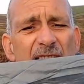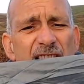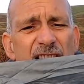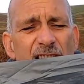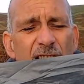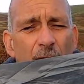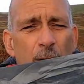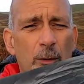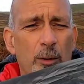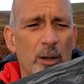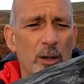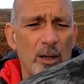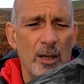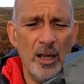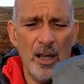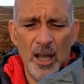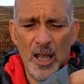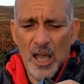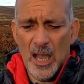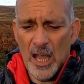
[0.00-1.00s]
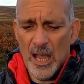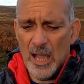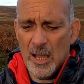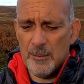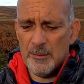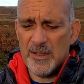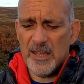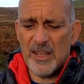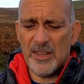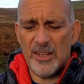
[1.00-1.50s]
Tesco.
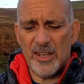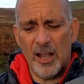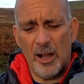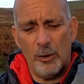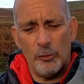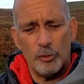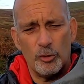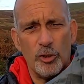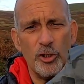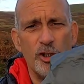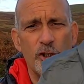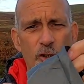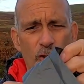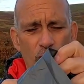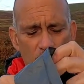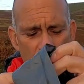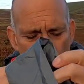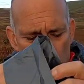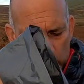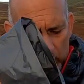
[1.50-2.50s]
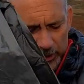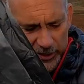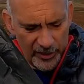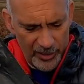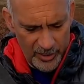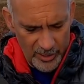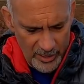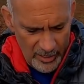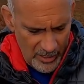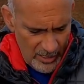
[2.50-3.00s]
Get the ultra durable
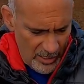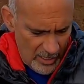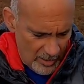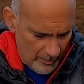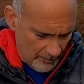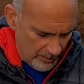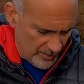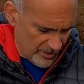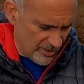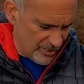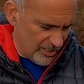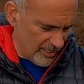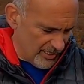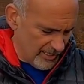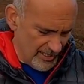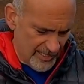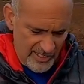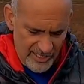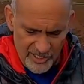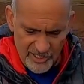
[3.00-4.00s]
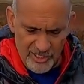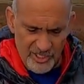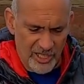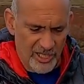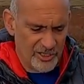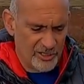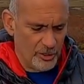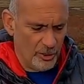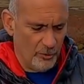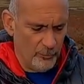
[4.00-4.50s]
ones, but let's
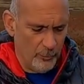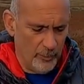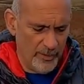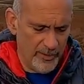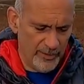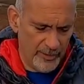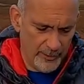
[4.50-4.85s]
start off